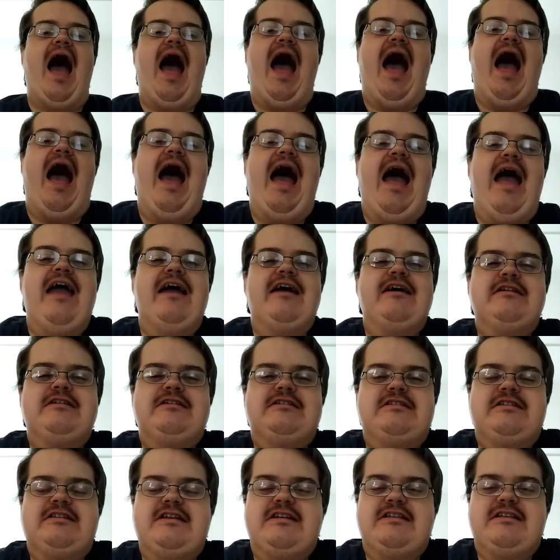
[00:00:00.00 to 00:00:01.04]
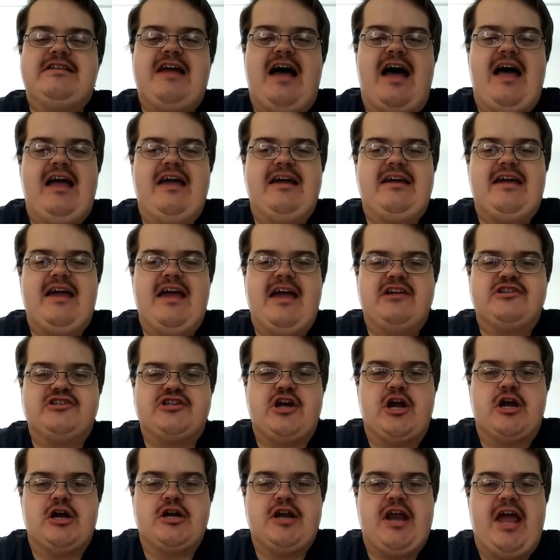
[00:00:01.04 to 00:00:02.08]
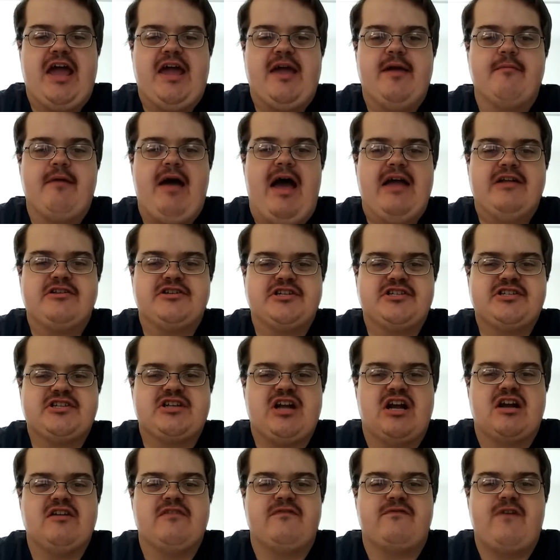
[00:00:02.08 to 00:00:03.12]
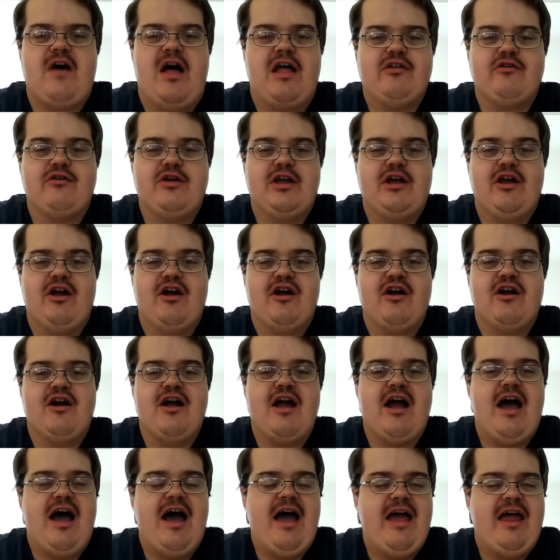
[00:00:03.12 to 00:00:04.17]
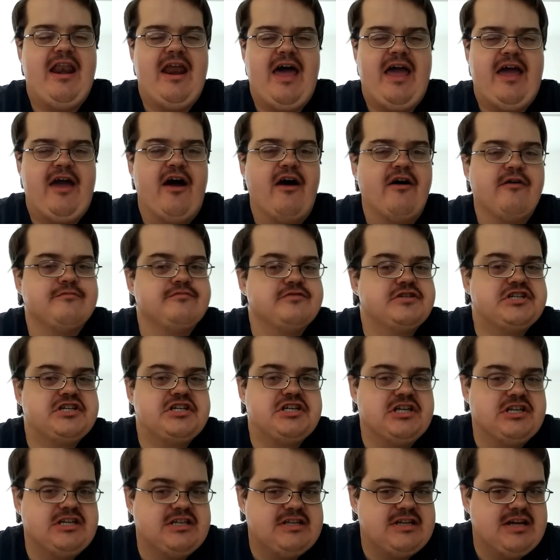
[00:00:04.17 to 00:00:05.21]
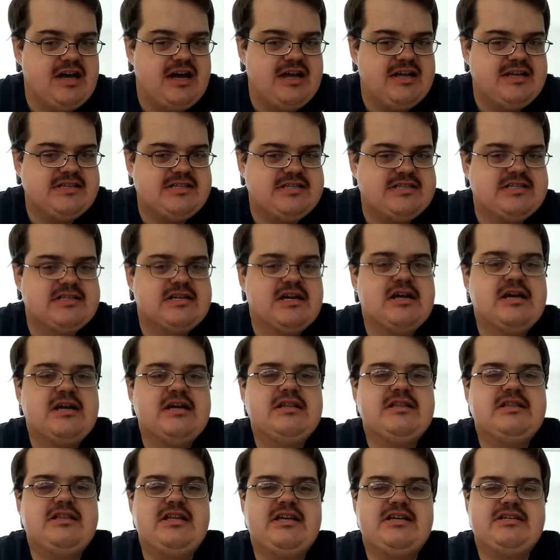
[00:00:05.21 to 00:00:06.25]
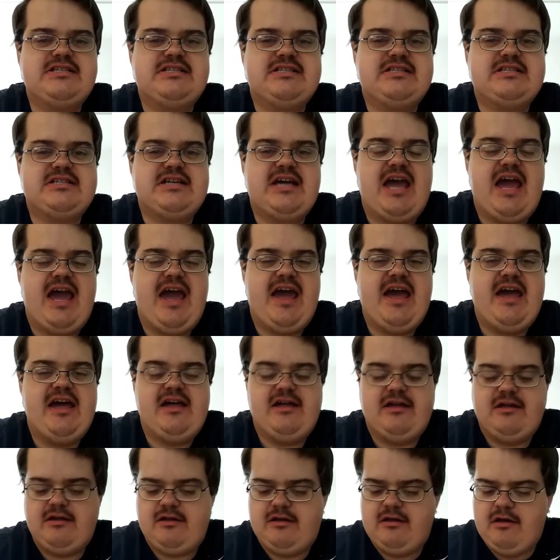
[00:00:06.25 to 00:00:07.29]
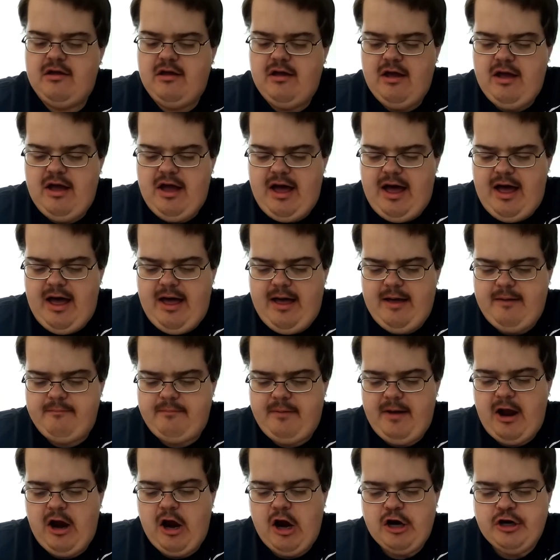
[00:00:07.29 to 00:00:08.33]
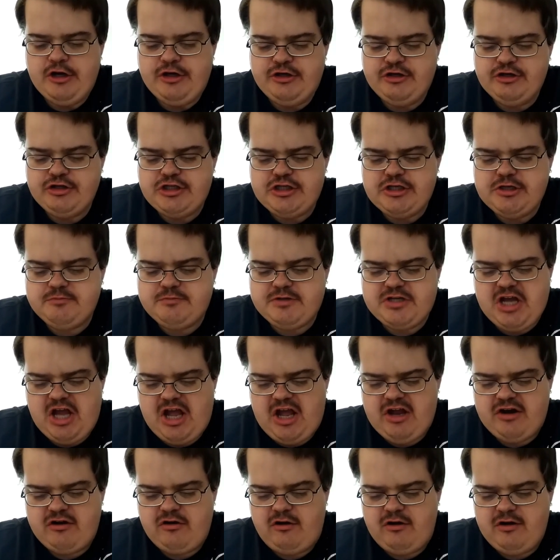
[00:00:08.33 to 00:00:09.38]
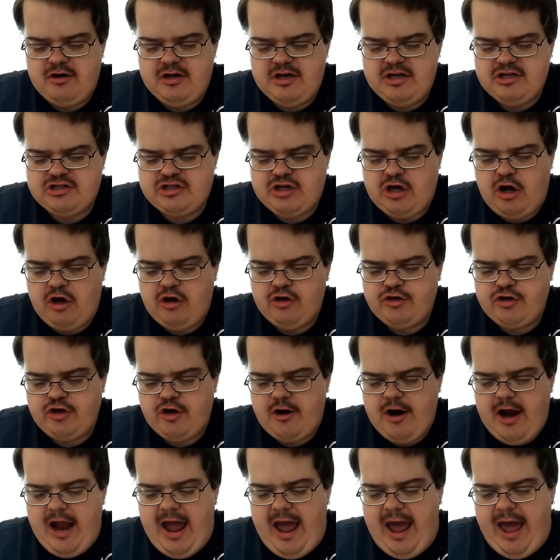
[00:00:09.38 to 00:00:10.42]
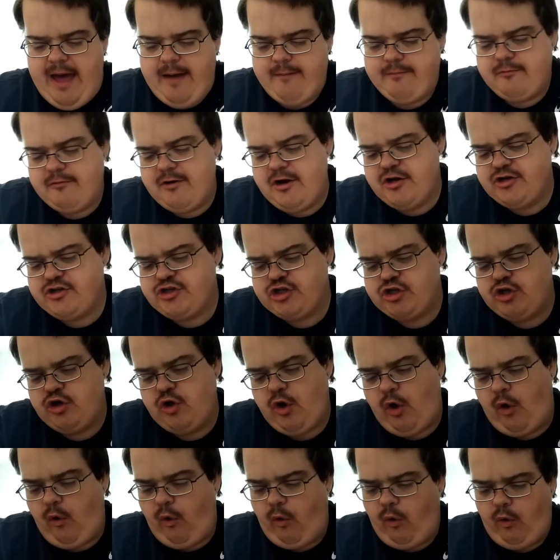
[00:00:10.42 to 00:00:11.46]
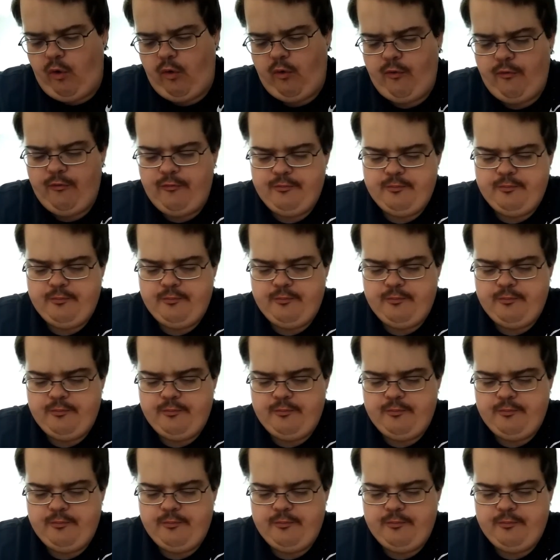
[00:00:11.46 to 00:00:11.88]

I did not catch her name. I just started following her, and I hope she does this tag. Uh, but her YouTube channel is called Your Average Gorl.